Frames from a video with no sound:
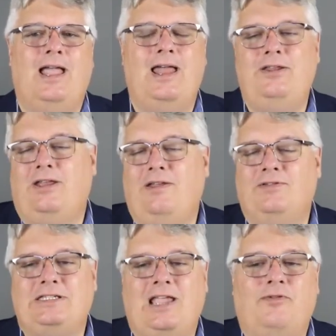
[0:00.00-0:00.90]
And you can
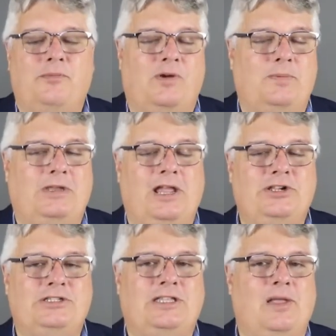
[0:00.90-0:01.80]
even say from a
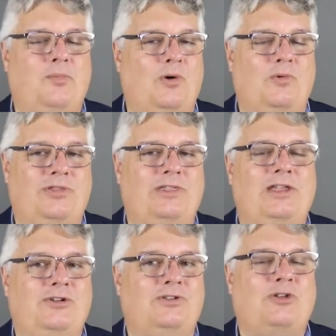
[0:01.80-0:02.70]
reputation standpoint, one thing
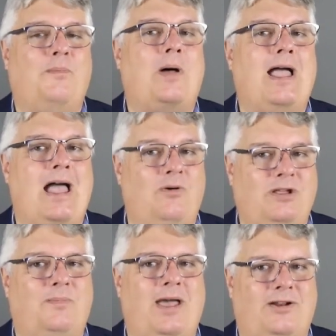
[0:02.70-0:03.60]
they do is they'll buy
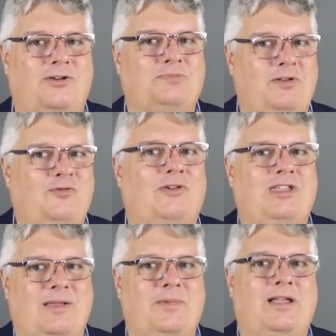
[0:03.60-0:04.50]
out competitors before